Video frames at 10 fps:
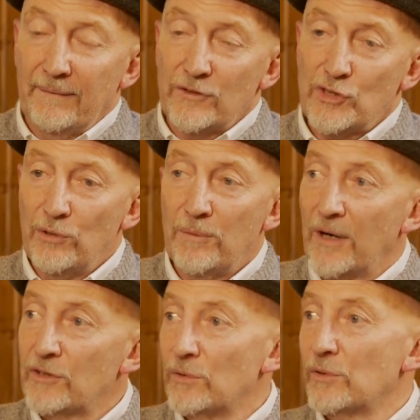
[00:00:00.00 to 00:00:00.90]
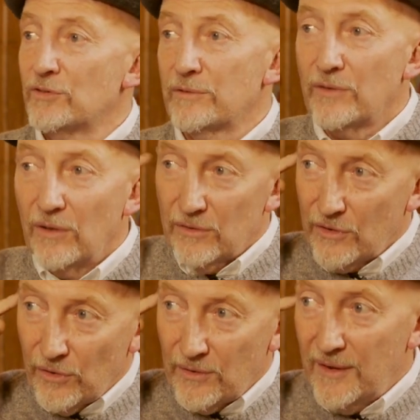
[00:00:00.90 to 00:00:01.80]
two of my daughters have got
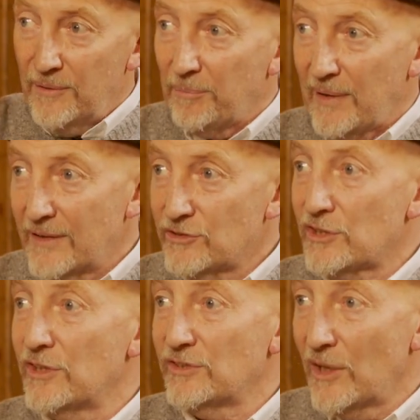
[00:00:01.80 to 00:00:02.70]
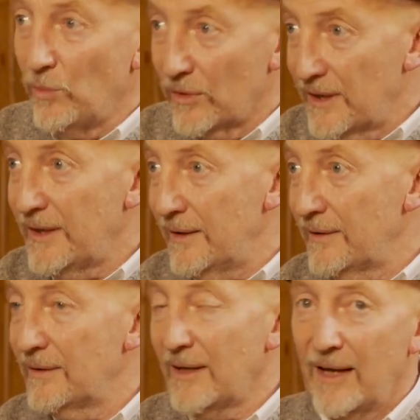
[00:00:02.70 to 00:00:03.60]
cochlear implants because they wanted it,
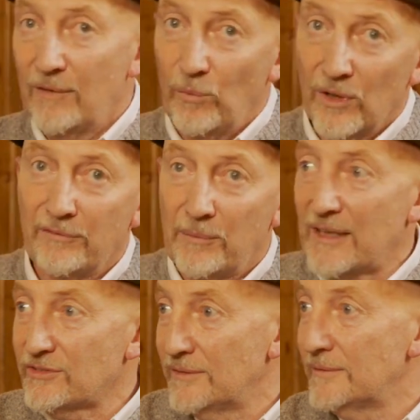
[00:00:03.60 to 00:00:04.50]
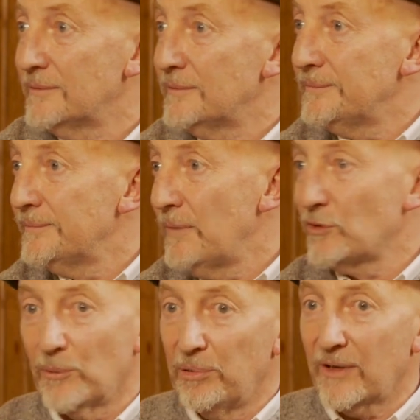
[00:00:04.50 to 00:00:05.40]
and one of them hasn't. May
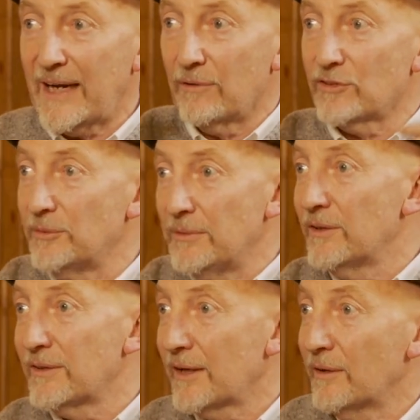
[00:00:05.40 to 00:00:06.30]
as well put carrots in my ear, Dad.